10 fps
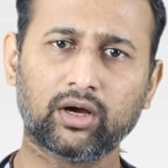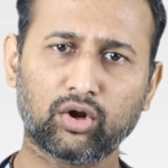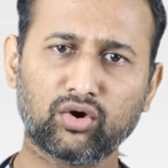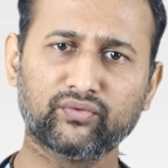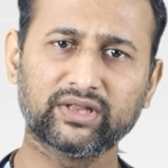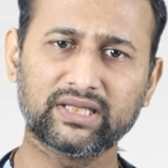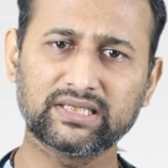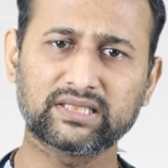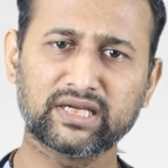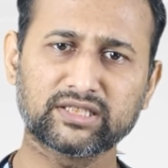Along with
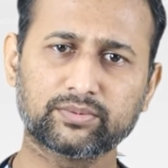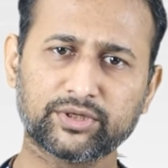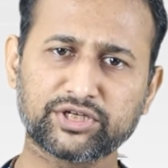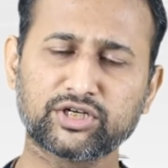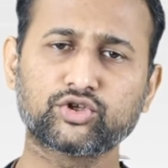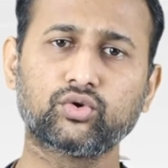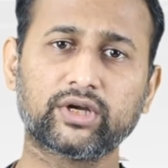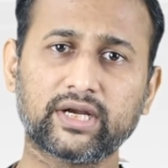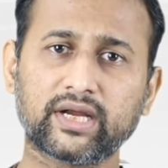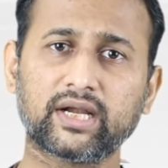these things, patient should
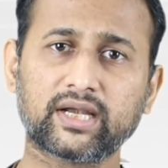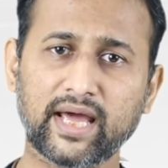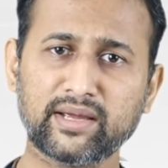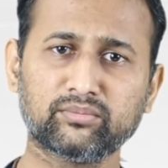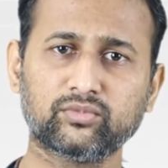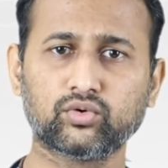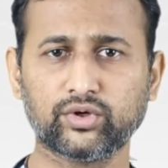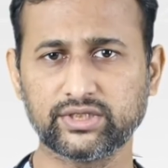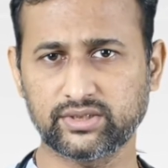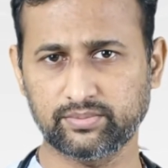dedicate time to
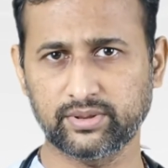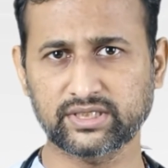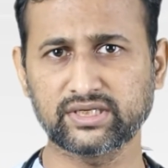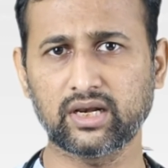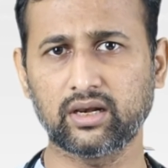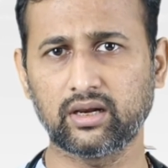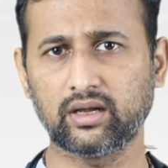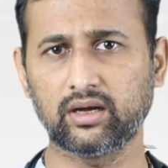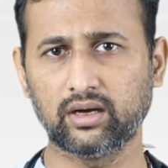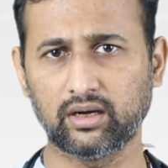his personal
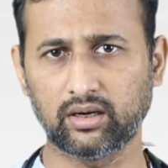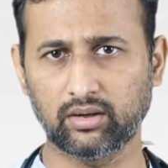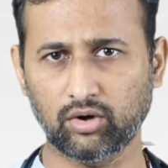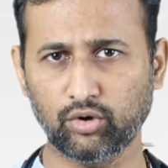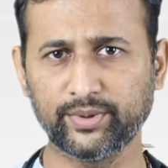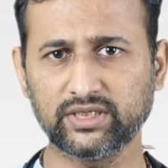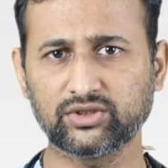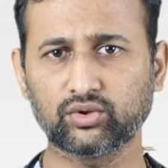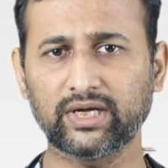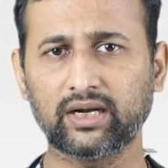hobbies,
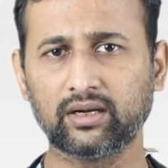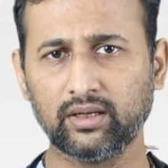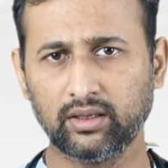so that